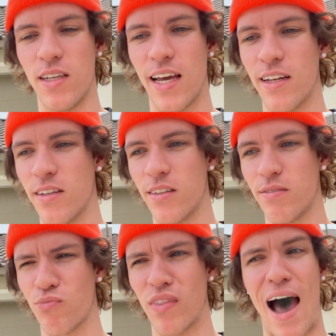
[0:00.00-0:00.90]
and
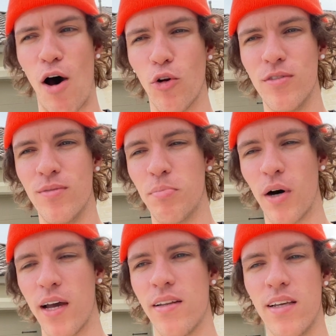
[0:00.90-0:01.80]
loud,
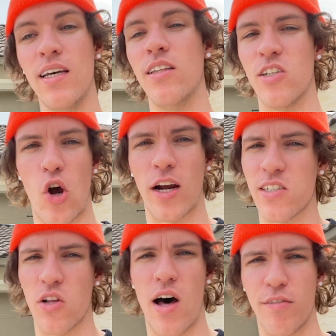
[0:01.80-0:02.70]
but this car gets
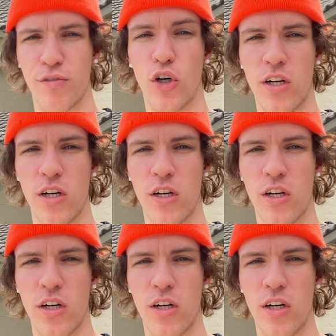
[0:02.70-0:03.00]
a lot of good